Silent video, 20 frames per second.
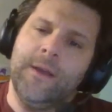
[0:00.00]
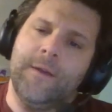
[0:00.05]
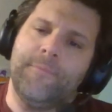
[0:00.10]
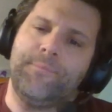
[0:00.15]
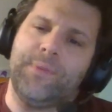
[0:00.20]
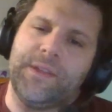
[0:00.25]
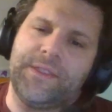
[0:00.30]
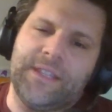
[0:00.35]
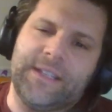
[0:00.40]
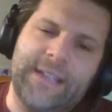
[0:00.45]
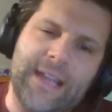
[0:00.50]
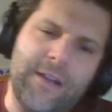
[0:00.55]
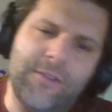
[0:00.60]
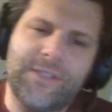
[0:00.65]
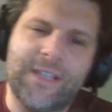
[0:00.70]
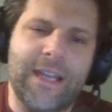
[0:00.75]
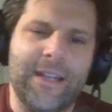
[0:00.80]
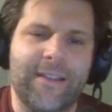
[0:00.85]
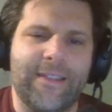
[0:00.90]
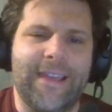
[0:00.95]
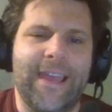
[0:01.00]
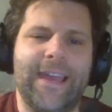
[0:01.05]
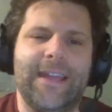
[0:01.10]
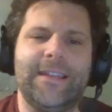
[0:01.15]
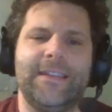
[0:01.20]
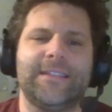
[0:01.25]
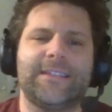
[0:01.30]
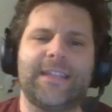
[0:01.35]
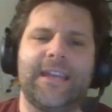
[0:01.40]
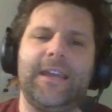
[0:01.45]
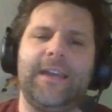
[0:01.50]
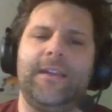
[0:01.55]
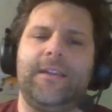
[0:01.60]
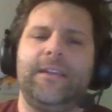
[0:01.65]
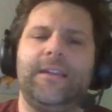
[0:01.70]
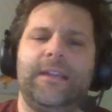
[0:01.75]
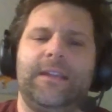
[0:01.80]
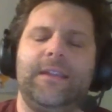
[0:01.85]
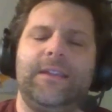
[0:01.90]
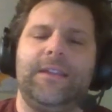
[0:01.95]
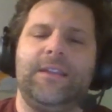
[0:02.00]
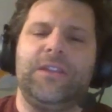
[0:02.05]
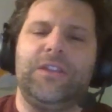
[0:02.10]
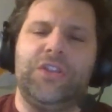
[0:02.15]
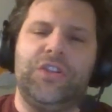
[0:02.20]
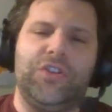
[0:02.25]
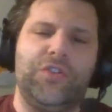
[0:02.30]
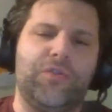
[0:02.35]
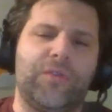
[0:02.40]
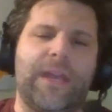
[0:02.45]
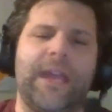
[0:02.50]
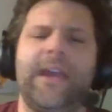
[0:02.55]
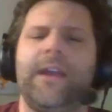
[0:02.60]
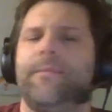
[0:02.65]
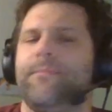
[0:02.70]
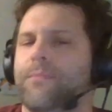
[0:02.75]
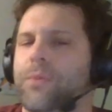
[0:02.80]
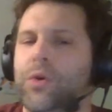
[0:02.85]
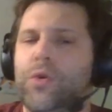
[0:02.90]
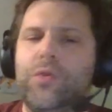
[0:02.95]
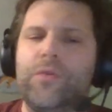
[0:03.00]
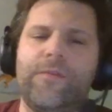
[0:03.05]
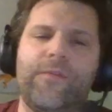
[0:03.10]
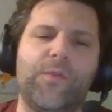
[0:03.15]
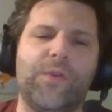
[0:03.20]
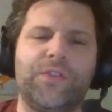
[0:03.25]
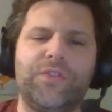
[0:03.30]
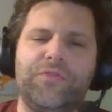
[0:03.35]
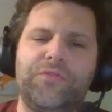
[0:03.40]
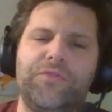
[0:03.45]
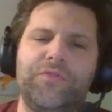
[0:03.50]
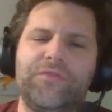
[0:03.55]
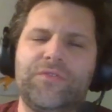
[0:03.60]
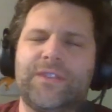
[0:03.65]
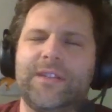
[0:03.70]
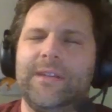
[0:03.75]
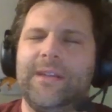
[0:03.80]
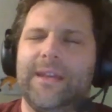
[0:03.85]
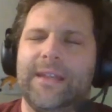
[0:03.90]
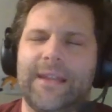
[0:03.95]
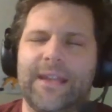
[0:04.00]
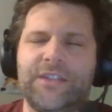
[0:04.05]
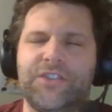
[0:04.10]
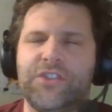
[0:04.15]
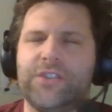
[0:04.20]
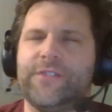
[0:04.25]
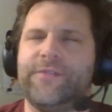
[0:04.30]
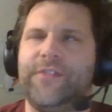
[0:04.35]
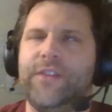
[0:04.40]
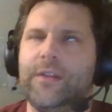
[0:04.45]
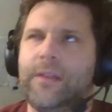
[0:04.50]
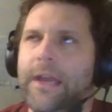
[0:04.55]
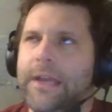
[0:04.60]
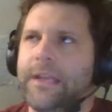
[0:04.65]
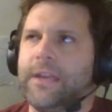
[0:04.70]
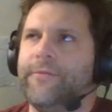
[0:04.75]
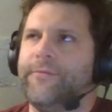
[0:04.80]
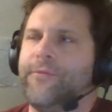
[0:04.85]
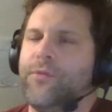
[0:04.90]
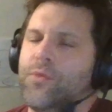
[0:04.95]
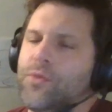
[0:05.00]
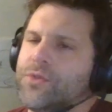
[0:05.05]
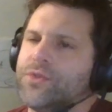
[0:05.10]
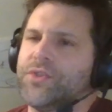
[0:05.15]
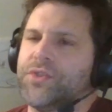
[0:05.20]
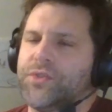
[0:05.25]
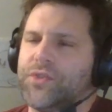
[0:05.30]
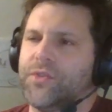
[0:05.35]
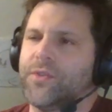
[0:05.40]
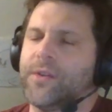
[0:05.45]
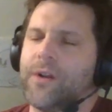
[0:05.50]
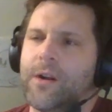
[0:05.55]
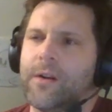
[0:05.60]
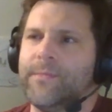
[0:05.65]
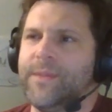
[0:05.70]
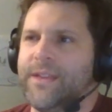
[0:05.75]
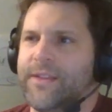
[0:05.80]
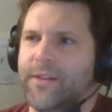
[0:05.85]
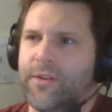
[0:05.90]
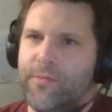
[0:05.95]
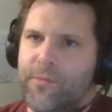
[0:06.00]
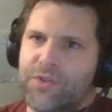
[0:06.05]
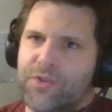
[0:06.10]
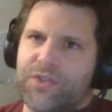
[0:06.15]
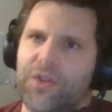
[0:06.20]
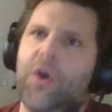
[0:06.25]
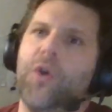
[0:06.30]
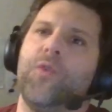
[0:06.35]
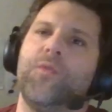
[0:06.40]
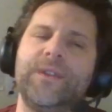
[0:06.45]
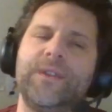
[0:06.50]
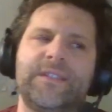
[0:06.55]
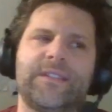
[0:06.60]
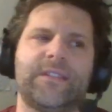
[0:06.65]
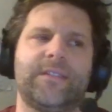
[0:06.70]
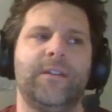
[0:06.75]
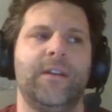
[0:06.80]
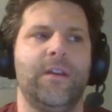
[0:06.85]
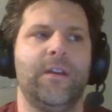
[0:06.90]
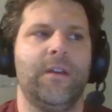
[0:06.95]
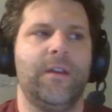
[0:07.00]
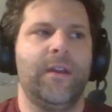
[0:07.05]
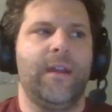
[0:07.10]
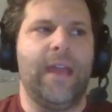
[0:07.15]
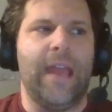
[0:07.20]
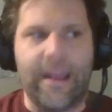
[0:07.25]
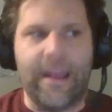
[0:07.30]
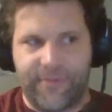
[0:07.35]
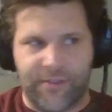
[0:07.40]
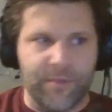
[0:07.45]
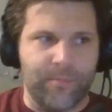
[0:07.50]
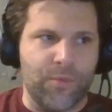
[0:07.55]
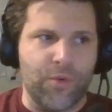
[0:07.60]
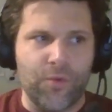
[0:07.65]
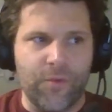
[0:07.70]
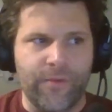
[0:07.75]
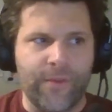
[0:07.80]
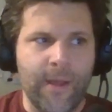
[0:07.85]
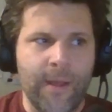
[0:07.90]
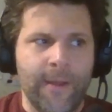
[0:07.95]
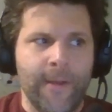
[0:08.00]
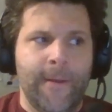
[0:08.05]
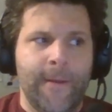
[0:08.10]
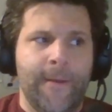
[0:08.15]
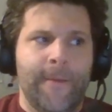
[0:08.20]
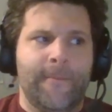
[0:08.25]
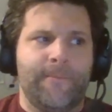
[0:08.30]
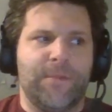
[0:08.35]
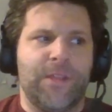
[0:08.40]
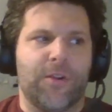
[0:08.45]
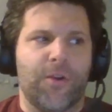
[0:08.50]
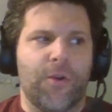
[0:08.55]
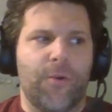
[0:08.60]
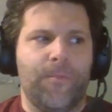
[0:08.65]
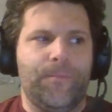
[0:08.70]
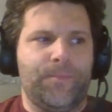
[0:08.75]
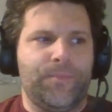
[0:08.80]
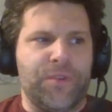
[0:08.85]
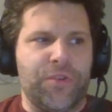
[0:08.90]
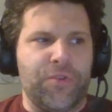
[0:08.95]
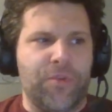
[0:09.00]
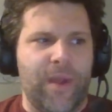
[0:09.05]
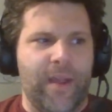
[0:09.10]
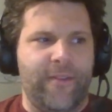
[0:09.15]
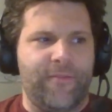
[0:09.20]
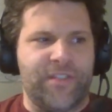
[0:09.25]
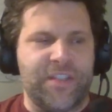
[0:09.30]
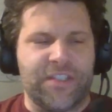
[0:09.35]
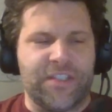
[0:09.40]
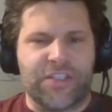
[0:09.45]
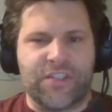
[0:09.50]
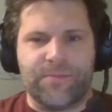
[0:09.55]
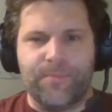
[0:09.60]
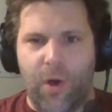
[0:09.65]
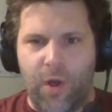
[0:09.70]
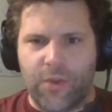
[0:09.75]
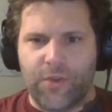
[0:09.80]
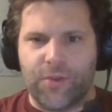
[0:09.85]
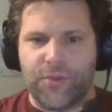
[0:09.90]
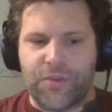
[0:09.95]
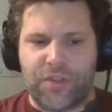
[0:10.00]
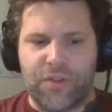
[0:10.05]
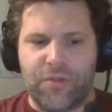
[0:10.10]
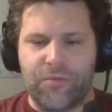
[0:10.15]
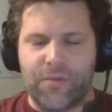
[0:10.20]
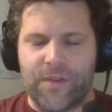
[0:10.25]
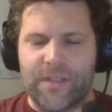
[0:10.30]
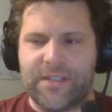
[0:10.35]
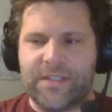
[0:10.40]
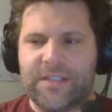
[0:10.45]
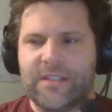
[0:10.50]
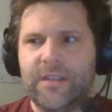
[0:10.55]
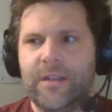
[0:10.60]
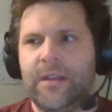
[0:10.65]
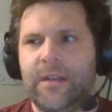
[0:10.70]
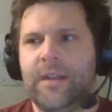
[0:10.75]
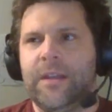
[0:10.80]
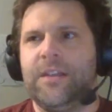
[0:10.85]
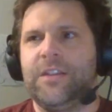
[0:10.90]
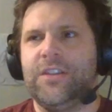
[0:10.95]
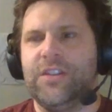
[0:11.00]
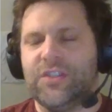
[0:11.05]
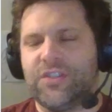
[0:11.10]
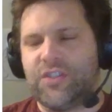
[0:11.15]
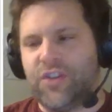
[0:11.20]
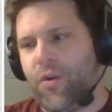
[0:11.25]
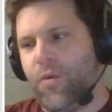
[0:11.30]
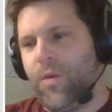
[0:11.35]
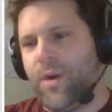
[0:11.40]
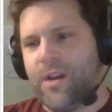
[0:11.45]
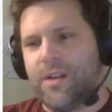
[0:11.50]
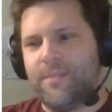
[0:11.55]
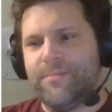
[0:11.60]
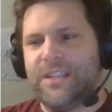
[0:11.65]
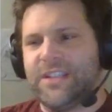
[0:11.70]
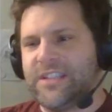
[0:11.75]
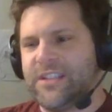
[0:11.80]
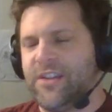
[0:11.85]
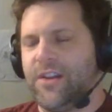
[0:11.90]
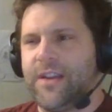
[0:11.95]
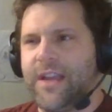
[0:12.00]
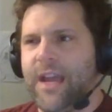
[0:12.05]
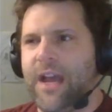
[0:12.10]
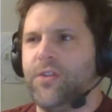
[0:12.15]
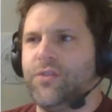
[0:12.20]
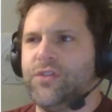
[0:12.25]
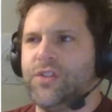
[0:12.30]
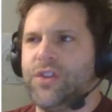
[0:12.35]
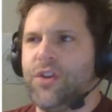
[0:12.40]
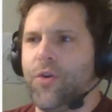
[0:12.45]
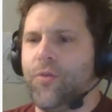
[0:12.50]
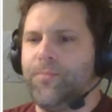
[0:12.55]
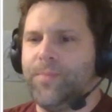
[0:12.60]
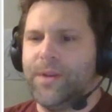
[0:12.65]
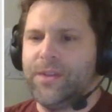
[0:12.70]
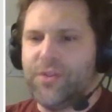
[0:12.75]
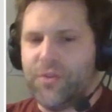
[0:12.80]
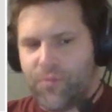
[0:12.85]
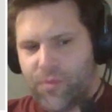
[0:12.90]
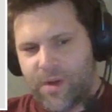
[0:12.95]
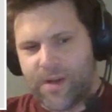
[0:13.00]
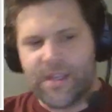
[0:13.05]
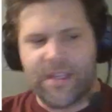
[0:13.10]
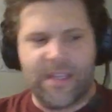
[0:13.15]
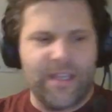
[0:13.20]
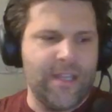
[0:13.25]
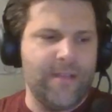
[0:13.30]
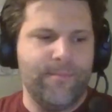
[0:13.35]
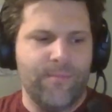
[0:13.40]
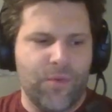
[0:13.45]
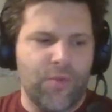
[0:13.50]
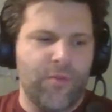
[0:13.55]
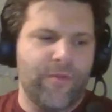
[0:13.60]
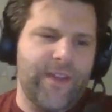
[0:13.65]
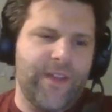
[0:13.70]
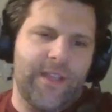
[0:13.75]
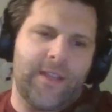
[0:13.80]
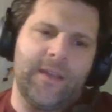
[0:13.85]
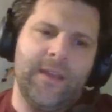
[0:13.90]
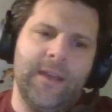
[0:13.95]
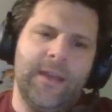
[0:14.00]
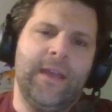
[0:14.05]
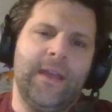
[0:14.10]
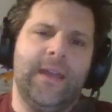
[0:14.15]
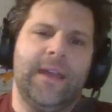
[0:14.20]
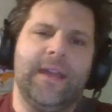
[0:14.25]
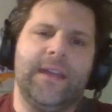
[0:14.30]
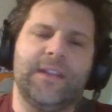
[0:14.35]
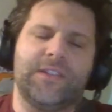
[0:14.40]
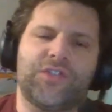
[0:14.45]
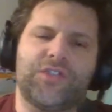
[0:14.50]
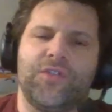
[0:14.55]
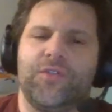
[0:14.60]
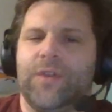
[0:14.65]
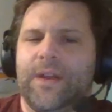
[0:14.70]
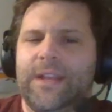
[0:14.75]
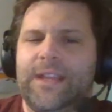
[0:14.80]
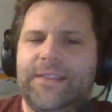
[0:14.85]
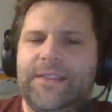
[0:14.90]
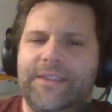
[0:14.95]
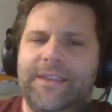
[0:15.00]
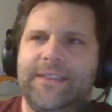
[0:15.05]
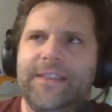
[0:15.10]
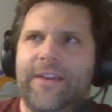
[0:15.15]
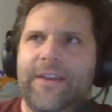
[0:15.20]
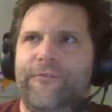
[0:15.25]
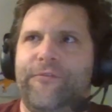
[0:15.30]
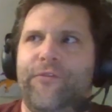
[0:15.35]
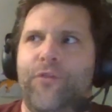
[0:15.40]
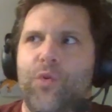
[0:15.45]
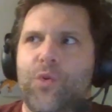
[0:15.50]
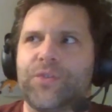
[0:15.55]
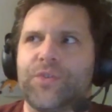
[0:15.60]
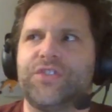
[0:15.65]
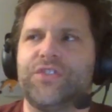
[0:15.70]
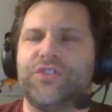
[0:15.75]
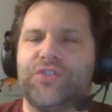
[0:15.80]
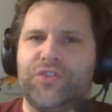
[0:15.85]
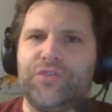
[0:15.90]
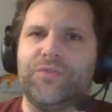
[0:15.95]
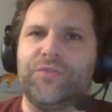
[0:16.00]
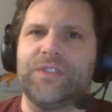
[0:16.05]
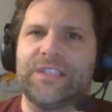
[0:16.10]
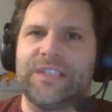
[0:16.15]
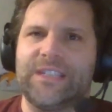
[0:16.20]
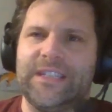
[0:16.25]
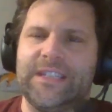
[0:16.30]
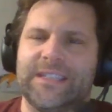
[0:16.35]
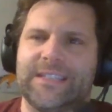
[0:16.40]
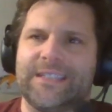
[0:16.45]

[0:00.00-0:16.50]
But the downside to that is that you can't move when you use it, and I just feel like enforcers are an army that almost always have to move. You have these smaller units. You don't want to be stuck out in the open. You want to keep moving. And so anything that forces you to sit